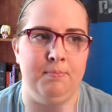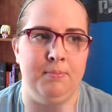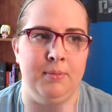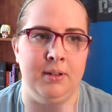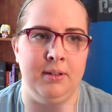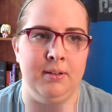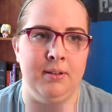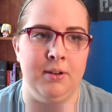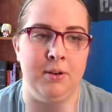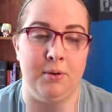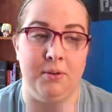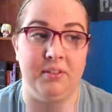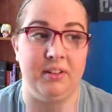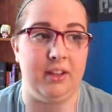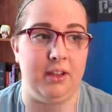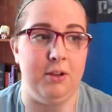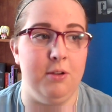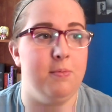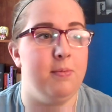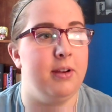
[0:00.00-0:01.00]
but you're only
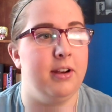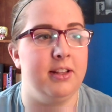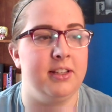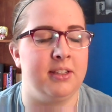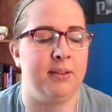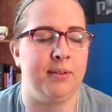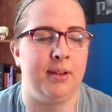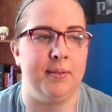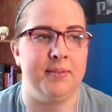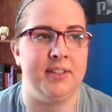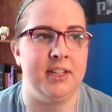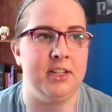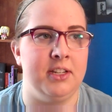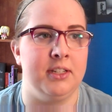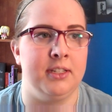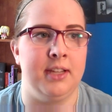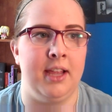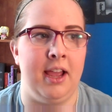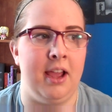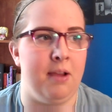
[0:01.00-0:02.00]
human, and sometimes that
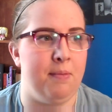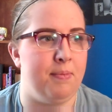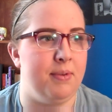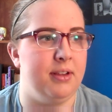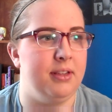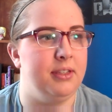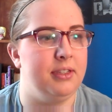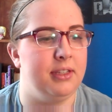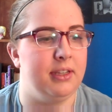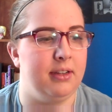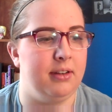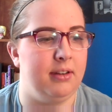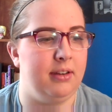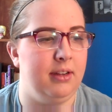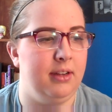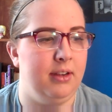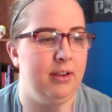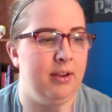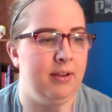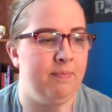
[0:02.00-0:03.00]
just happens. And
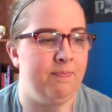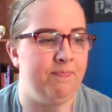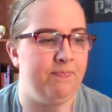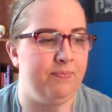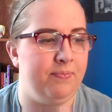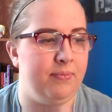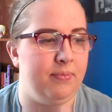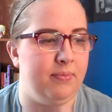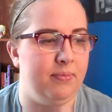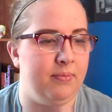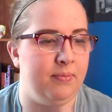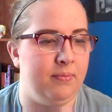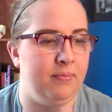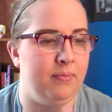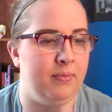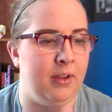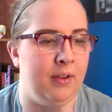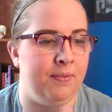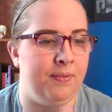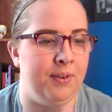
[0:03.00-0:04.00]

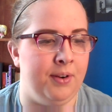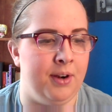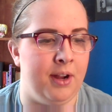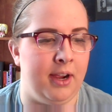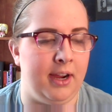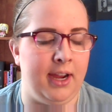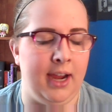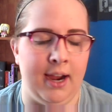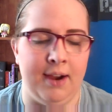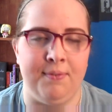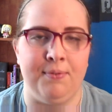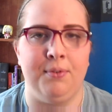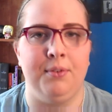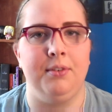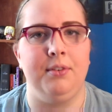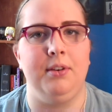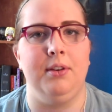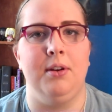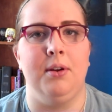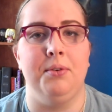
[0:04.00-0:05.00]
if you're not careful
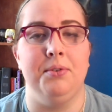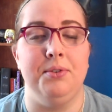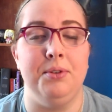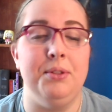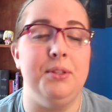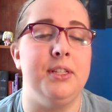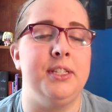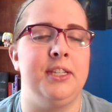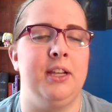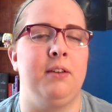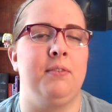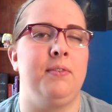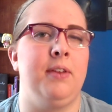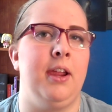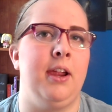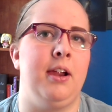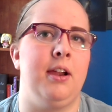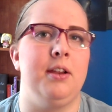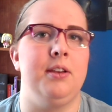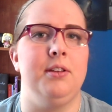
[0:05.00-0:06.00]
and you don't do the
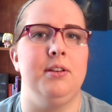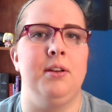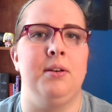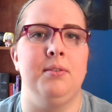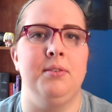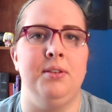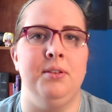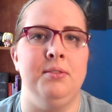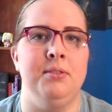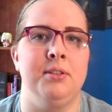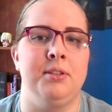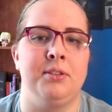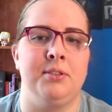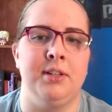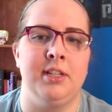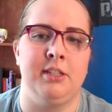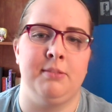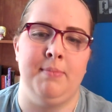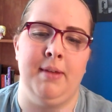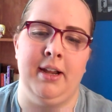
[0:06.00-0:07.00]
self-care and you don't do the
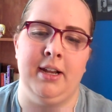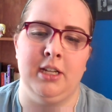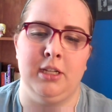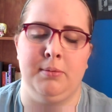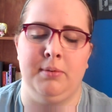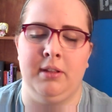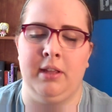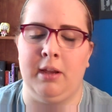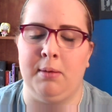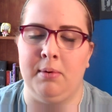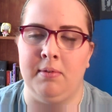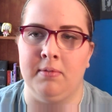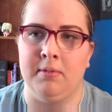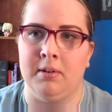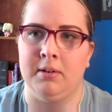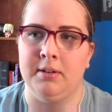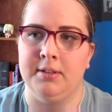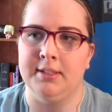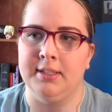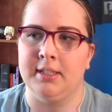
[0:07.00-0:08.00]
stress management like we've
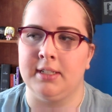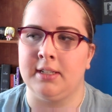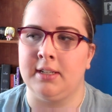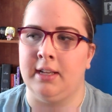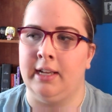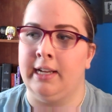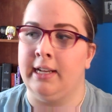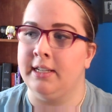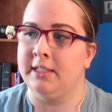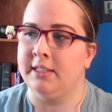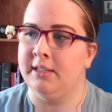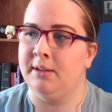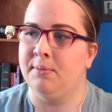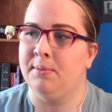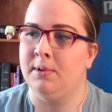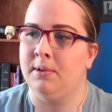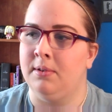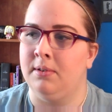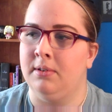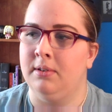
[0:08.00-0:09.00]
learned in this class, it
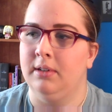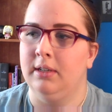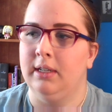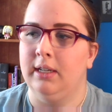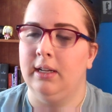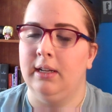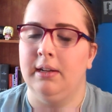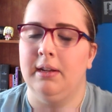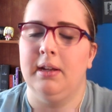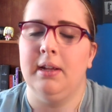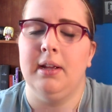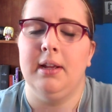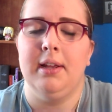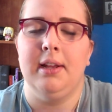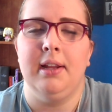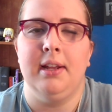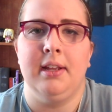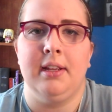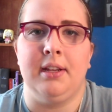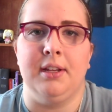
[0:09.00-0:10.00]
will
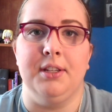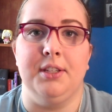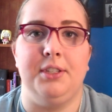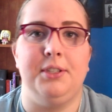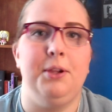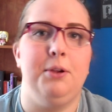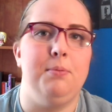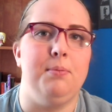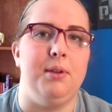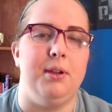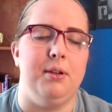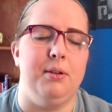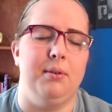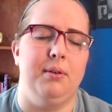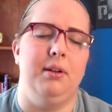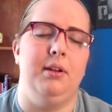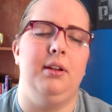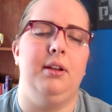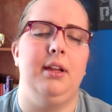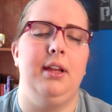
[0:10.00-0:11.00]
consume you,
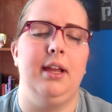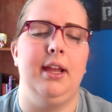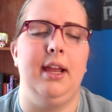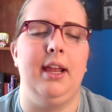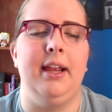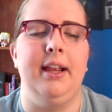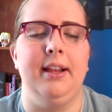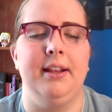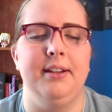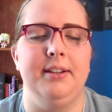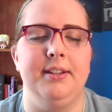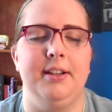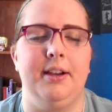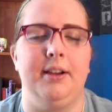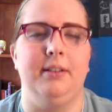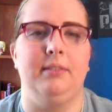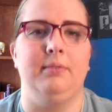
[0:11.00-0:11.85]
and